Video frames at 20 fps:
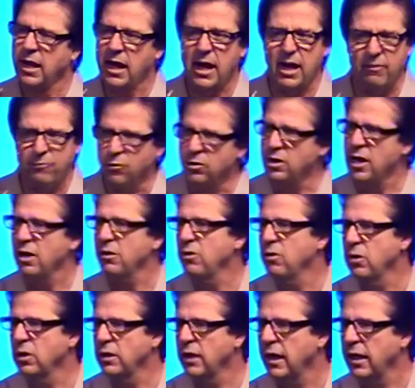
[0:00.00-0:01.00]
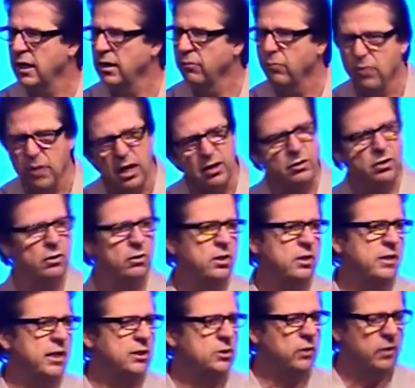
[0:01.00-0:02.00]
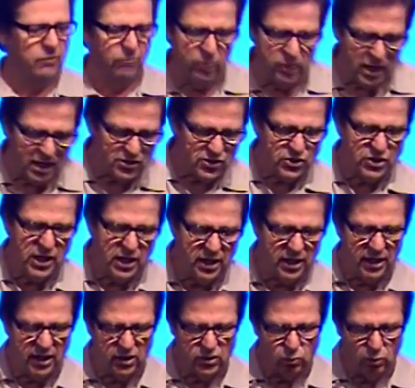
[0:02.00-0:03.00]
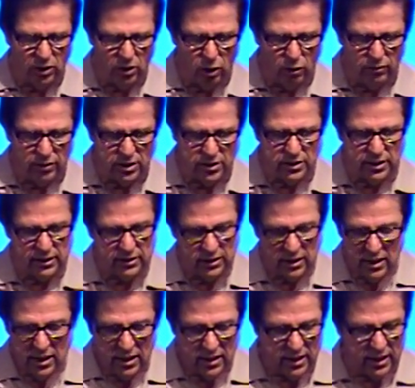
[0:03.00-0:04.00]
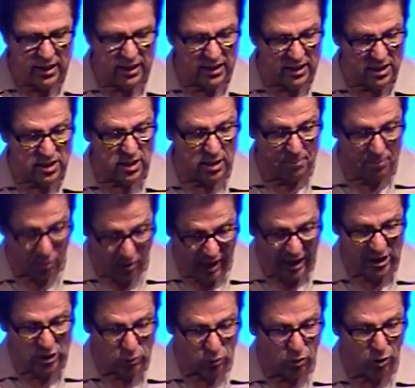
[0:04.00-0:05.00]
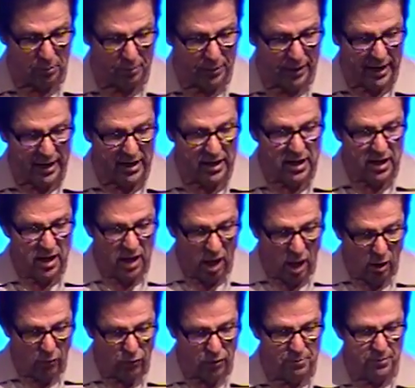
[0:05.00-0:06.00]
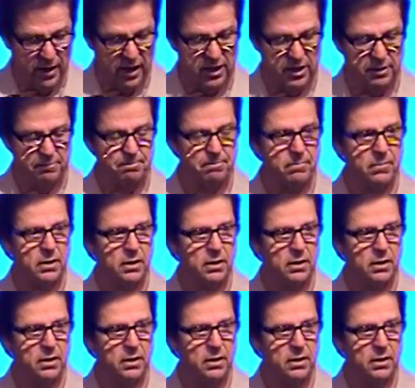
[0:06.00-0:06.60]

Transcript: hey, if we're not doing that, if we're not turning things, if we're not seeking His will over these things, then it is a price we're going to pay of rebellion.